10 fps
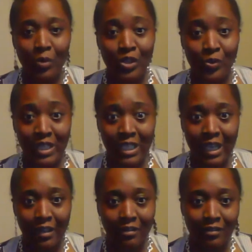we're doing it
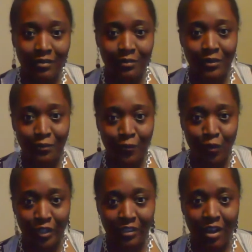again for the
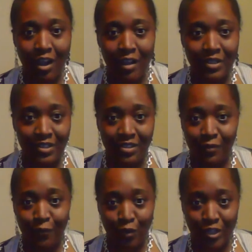fourth time. This is
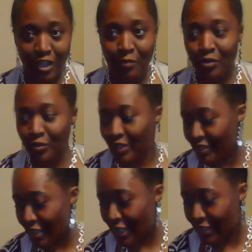the fourth time we're doing
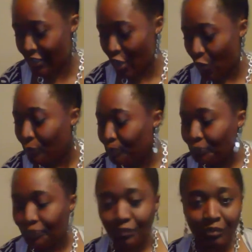this cleanse. So,
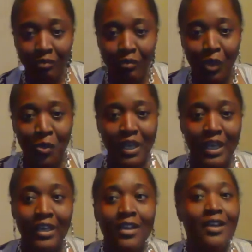
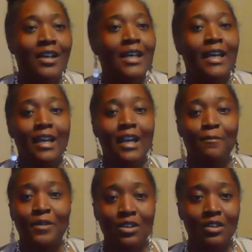okay,
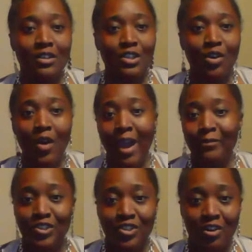if you don't
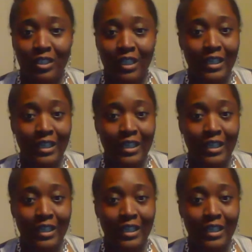have to start the